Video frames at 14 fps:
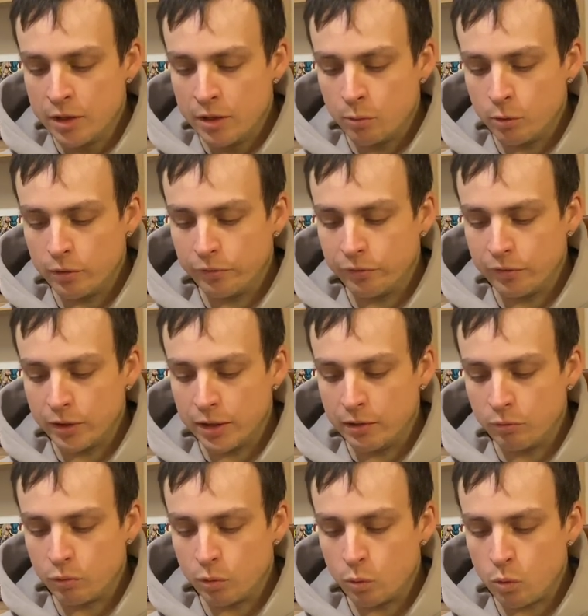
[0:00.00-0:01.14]
with the
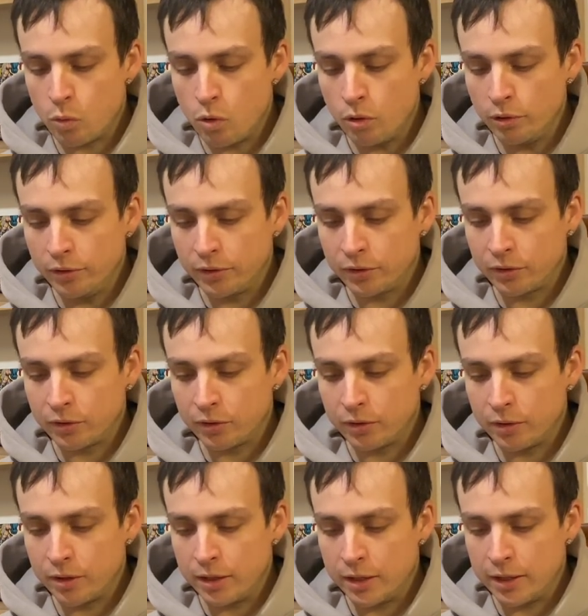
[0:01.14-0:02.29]
rewards.
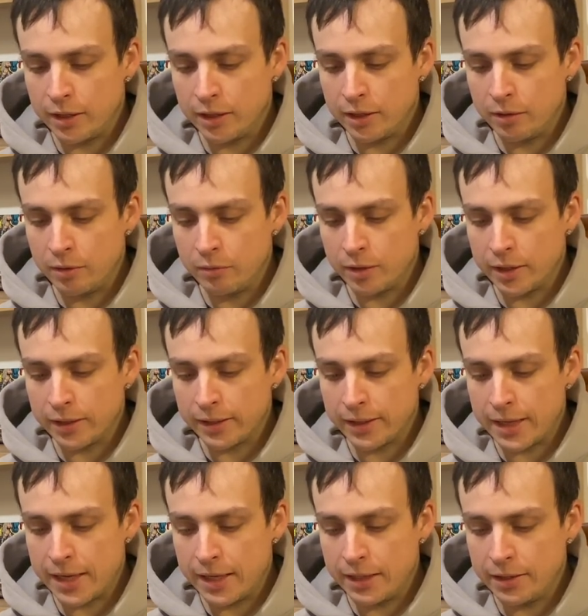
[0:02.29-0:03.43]
And then we get the
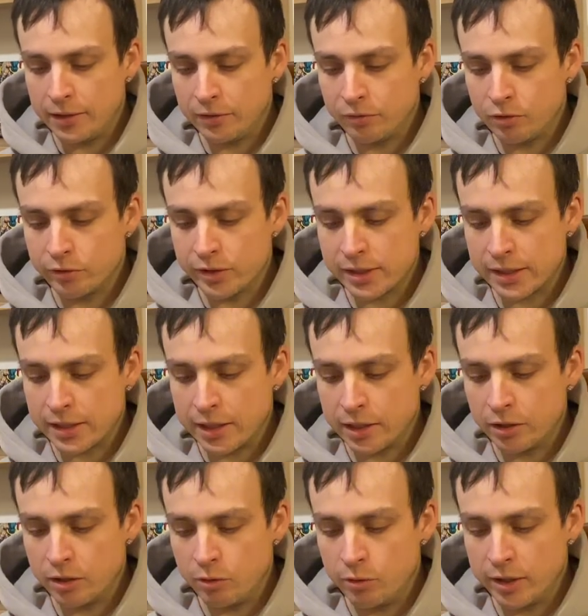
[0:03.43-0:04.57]
candies for the
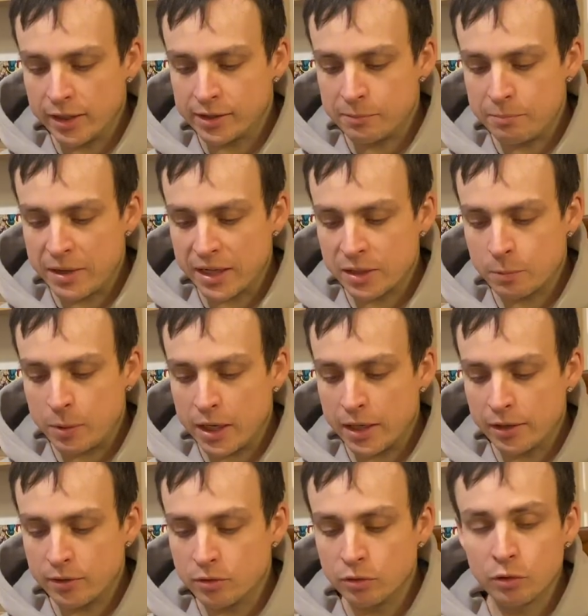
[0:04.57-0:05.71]
Staryu. We get some max
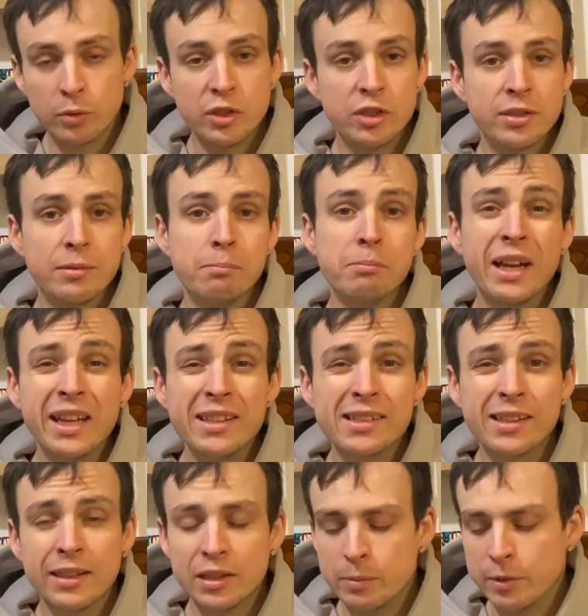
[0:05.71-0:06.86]
particles, which is
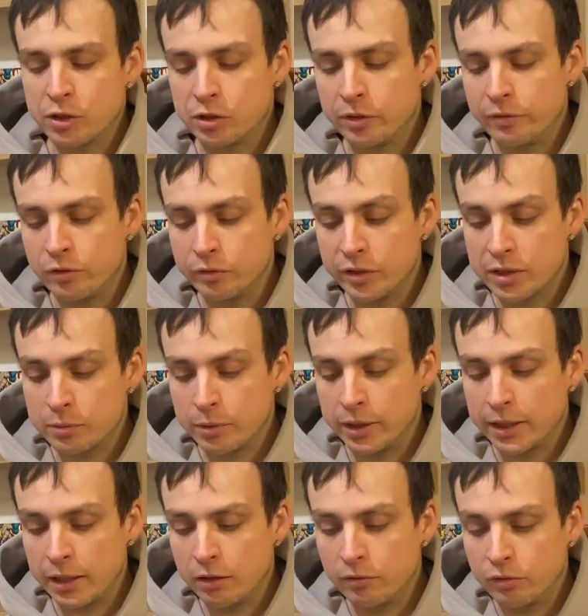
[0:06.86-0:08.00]
amazing, especially for this
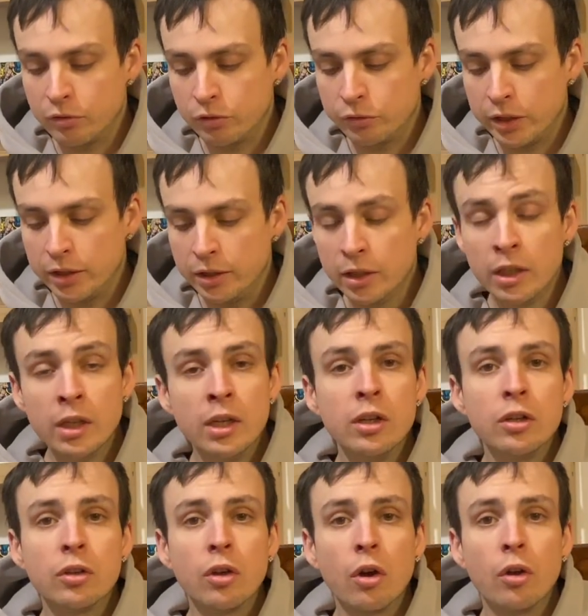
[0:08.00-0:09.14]
weekend for the
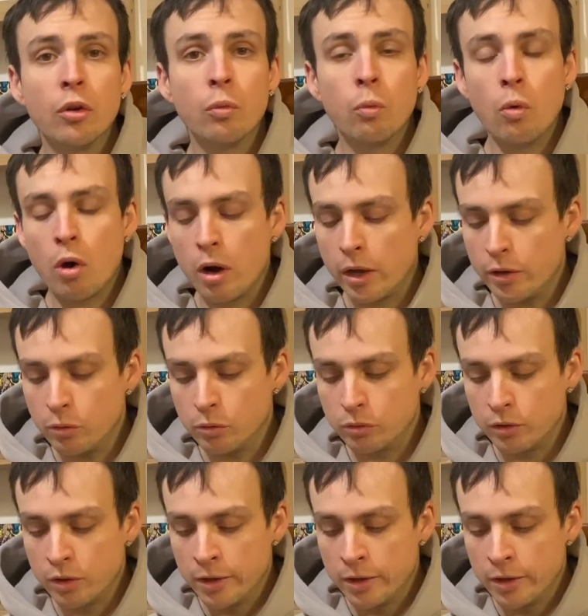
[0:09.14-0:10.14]
Go Wild